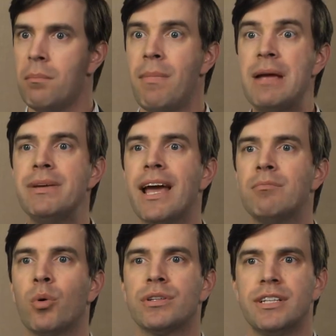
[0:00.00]
maybe
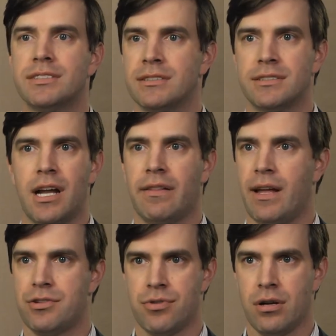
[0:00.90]
get more distance out of
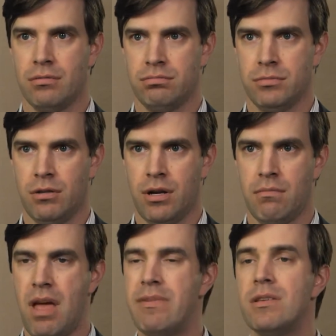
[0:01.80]
that drug. All
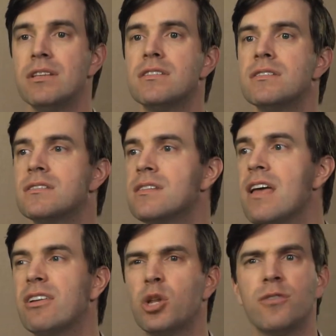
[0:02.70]
right, maybe
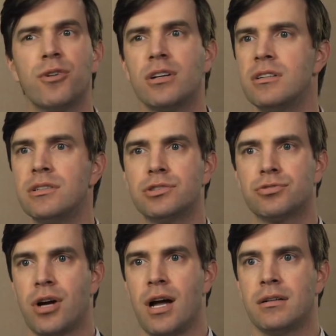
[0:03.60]
save it, look for a clinical
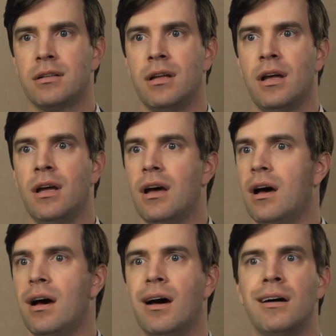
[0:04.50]
trial,
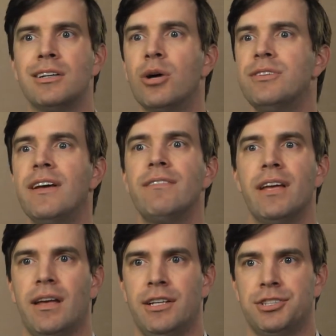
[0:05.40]
uh, go take a
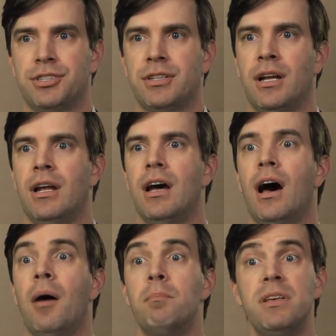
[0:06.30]
vacation,
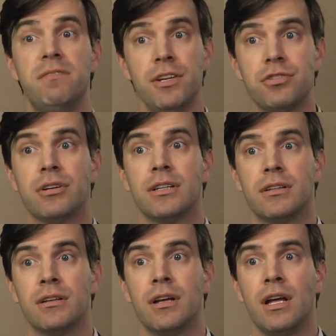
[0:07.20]
uh, be vigilant,
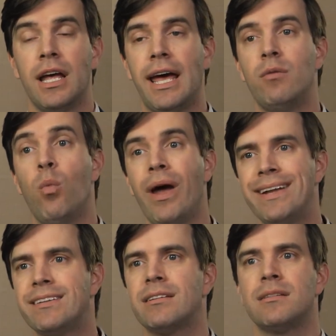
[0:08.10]
and
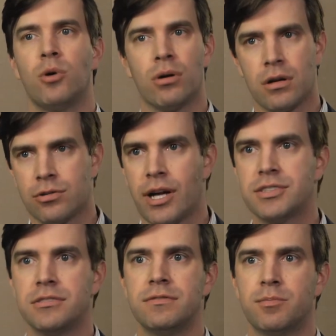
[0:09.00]
wait till a more
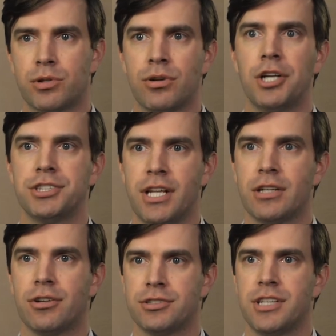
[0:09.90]
aggressive progression that
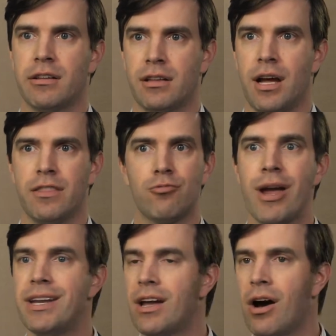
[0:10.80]
occurs down the line. The
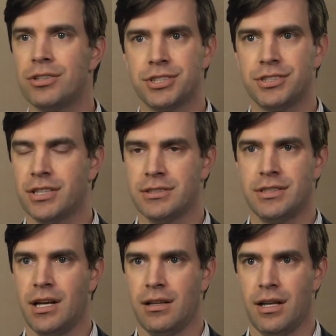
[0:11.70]
radiologist doesn't
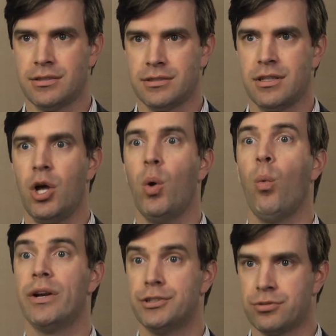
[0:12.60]
tell us
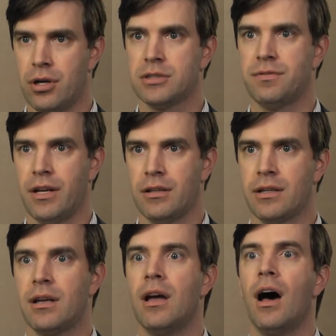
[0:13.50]
when a drug's failing.
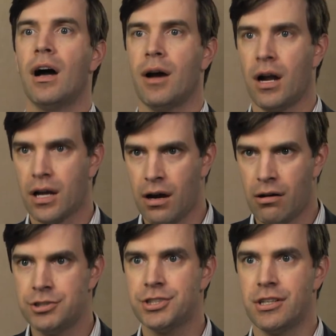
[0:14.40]
An
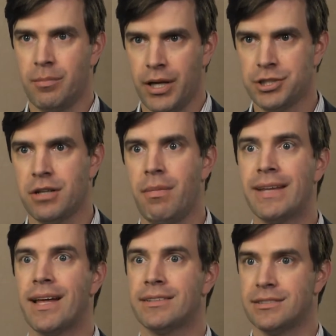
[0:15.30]
oncologist and a patient
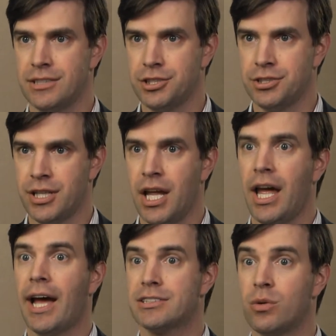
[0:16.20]
make that decision
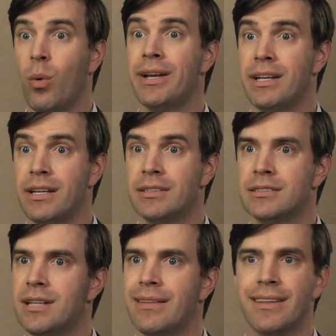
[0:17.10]
as to when it
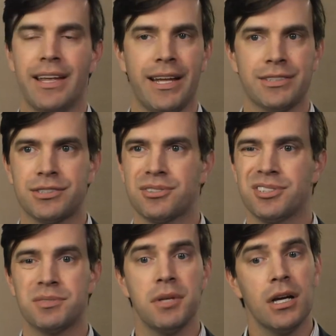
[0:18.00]
is that the cancer
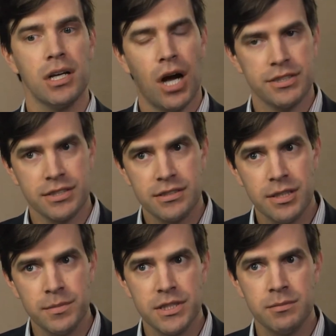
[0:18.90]
is causing
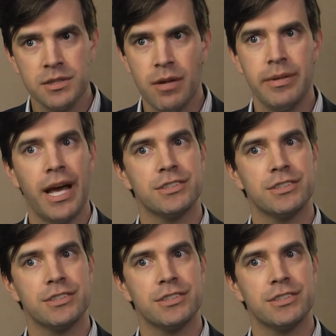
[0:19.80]
symptoms, maybe